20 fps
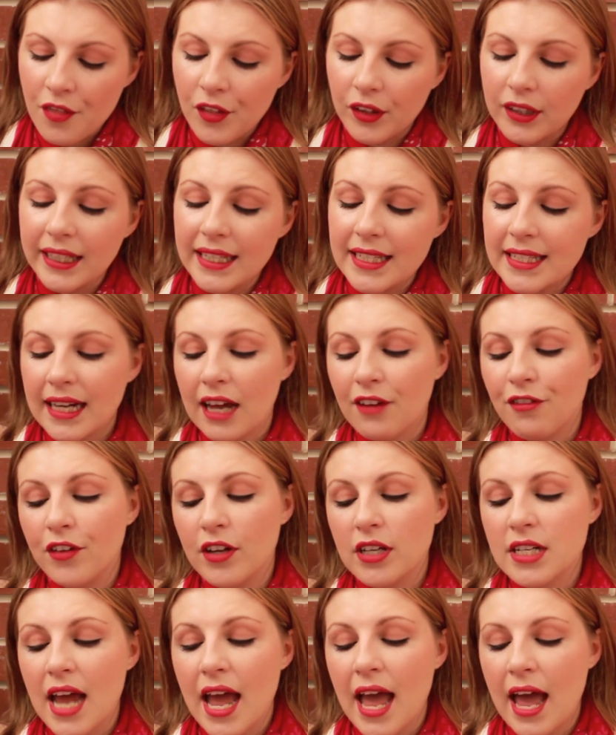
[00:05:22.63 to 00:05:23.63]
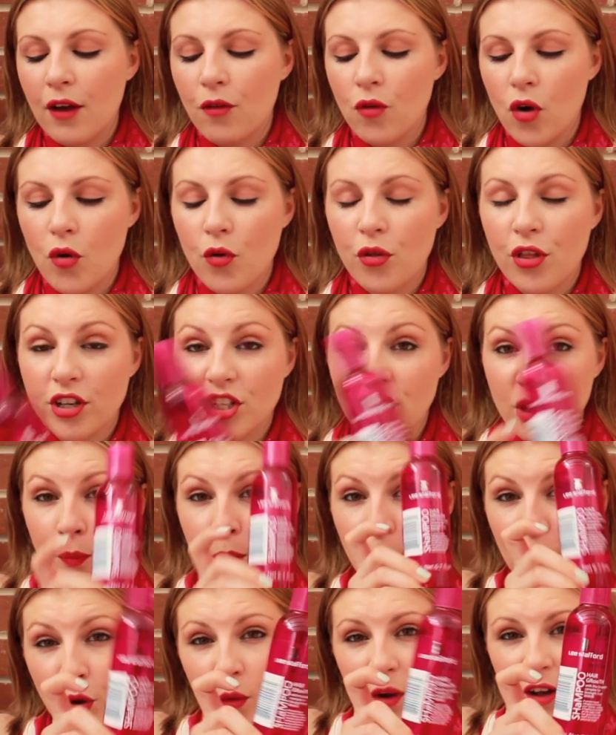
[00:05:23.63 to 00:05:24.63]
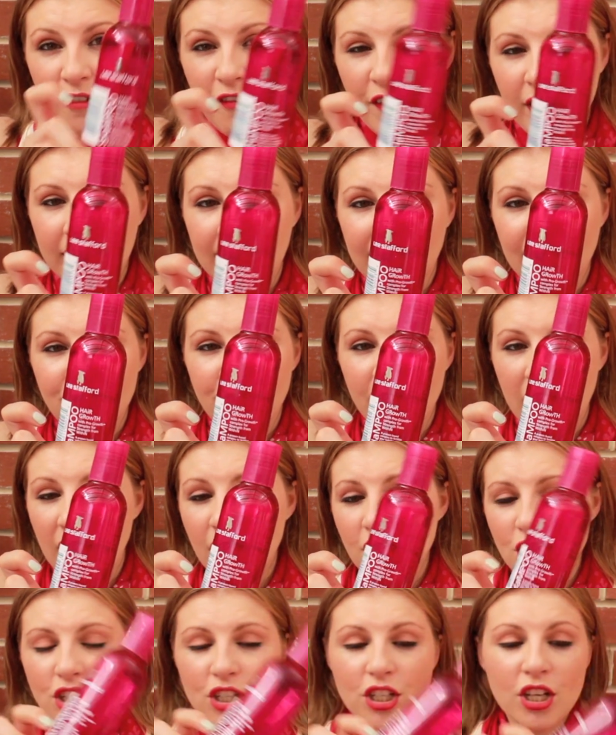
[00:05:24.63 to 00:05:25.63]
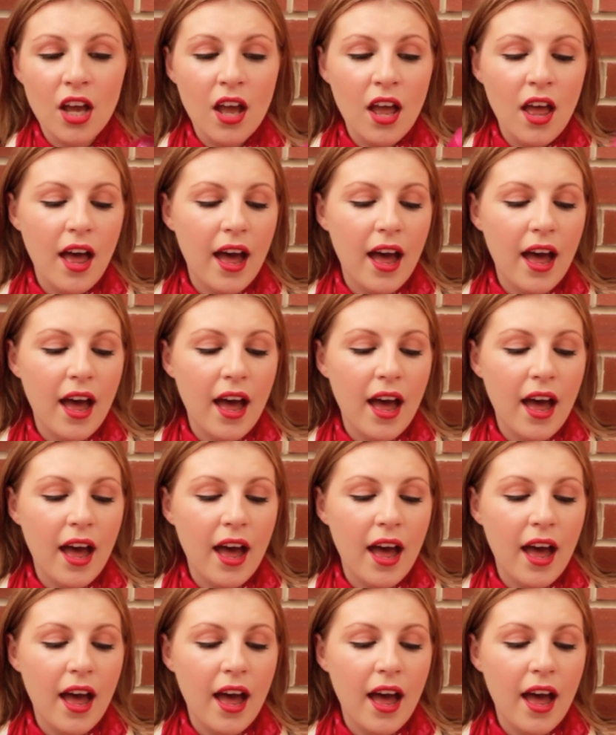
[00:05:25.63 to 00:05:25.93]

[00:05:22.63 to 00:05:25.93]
The Lee Stafford Hair Growth Shampoo I finally finished.